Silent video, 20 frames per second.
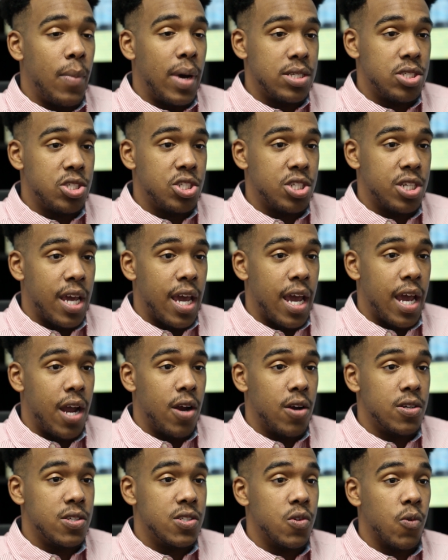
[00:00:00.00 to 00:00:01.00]
much
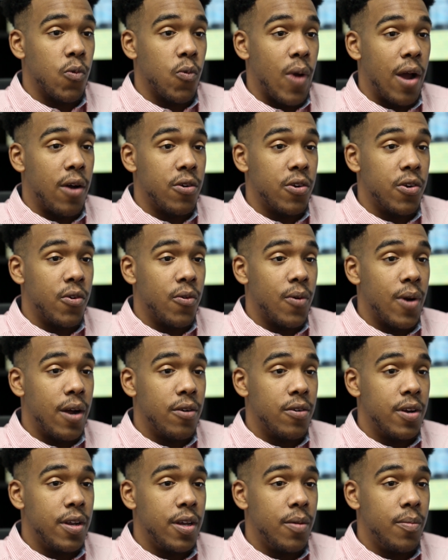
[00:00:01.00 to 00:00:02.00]
care surrounded
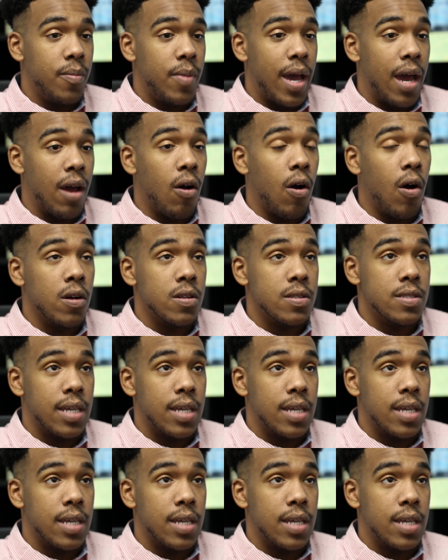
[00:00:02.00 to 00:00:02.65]
around him at all